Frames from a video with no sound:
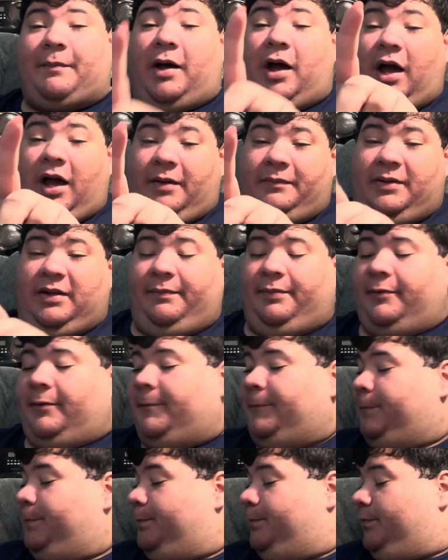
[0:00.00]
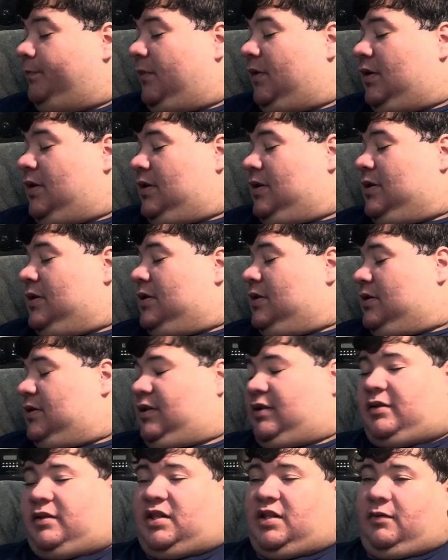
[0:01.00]
hot people.
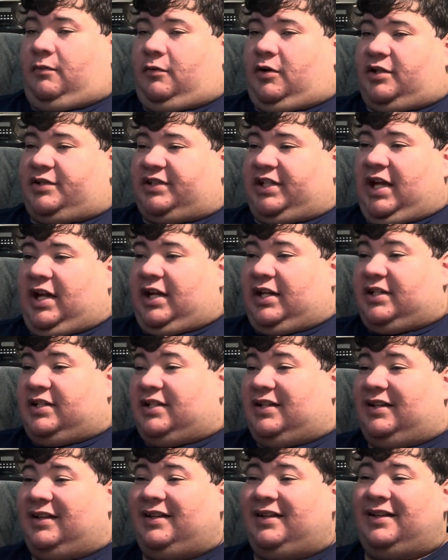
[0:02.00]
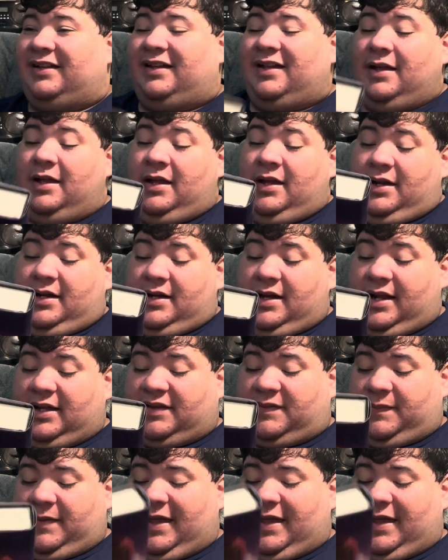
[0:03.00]
The worst kind. Next, we